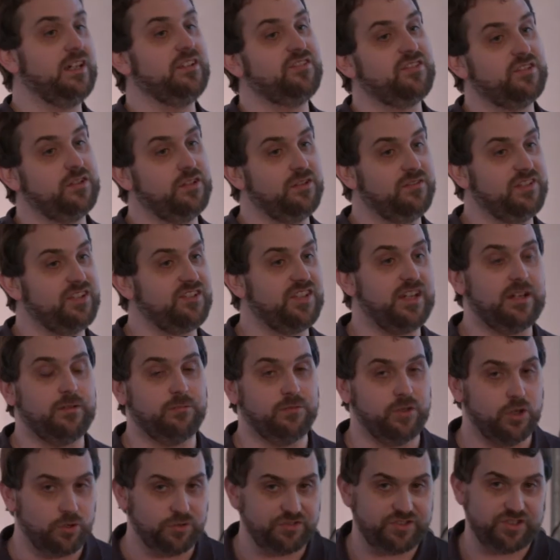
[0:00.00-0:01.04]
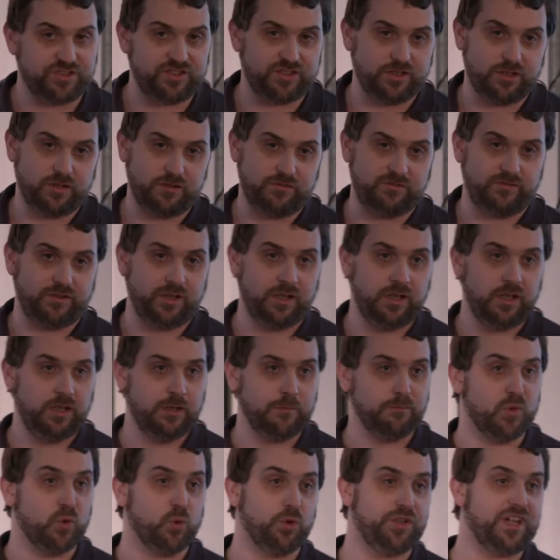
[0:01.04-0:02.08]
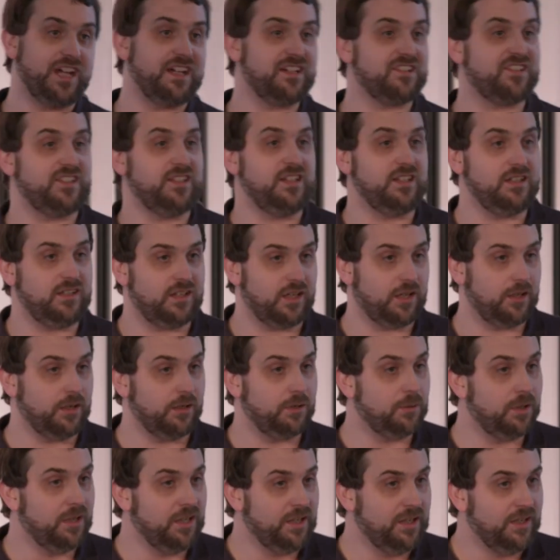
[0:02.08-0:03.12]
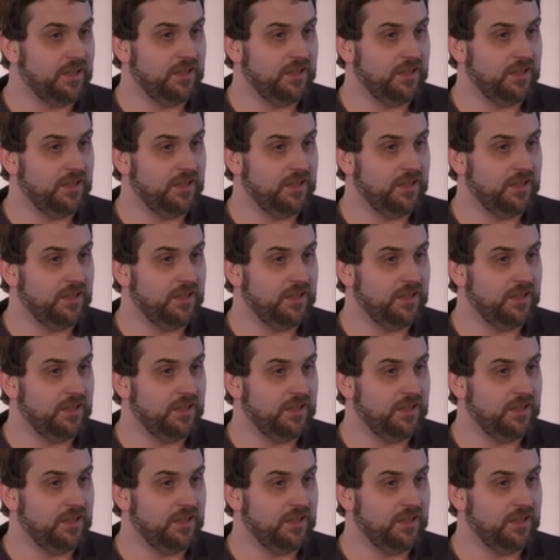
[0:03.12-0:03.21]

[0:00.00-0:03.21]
that service out, not to serve Mordak's ego